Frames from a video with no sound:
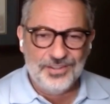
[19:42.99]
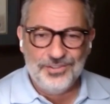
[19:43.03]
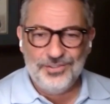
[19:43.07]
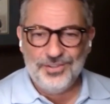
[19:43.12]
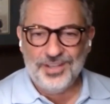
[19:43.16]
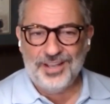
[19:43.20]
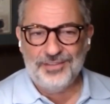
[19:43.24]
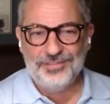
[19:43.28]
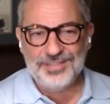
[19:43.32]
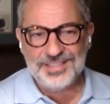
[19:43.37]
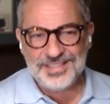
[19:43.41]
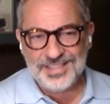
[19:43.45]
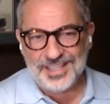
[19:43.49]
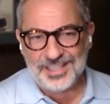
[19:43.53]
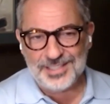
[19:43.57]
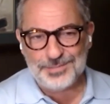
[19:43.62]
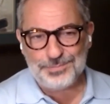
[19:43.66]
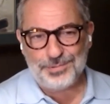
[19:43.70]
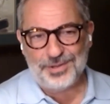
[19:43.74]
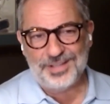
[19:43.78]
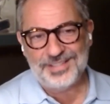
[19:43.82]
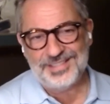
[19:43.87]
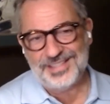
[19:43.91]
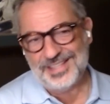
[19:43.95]
Do you have a
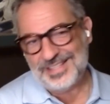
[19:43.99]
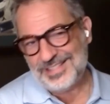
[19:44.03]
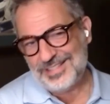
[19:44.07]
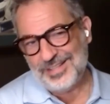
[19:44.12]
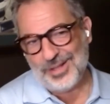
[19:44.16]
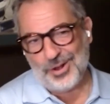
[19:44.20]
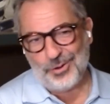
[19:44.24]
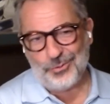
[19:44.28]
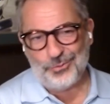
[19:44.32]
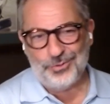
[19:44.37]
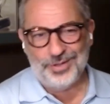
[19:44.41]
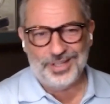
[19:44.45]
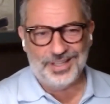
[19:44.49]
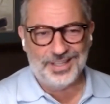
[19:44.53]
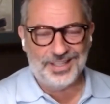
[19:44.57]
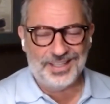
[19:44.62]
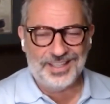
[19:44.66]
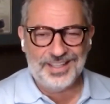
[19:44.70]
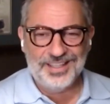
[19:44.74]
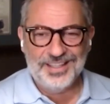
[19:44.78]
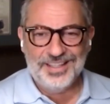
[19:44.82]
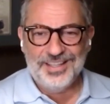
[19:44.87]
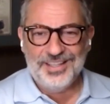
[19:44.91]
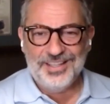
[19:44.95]
sales process? Not
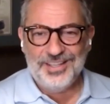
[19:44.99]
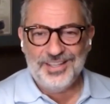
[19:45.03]
really.